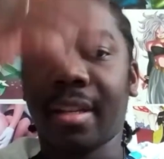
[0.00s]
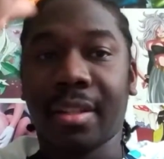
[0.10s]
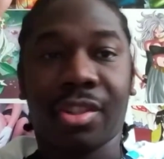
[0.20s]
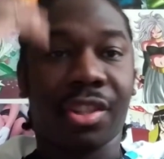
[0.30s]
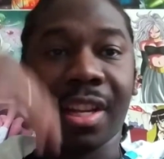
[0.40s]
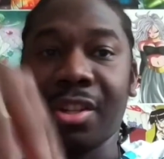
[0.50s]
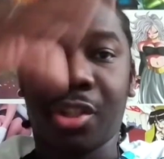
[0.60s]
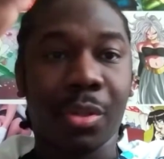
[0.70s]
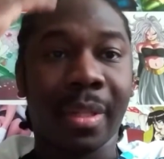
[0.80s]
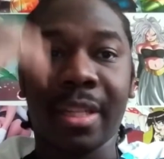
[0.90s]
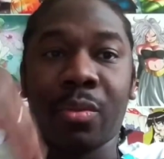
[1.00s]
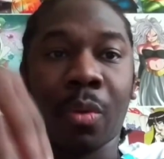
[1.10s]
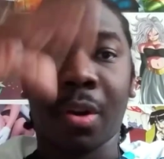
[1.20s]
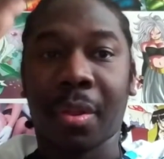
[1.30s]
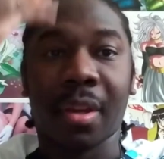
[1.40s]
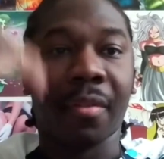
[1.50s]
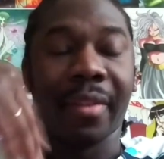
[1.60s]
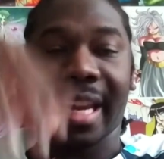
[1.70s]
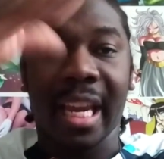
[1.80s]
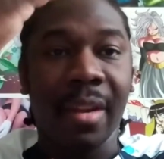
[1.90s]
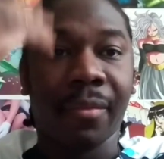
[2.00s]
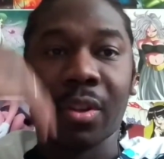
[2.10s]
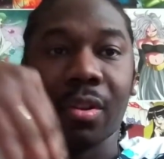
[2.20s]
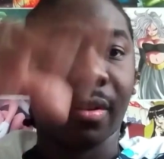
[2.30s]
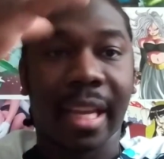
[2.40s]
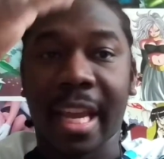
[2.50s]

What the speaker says: centuries worth of evil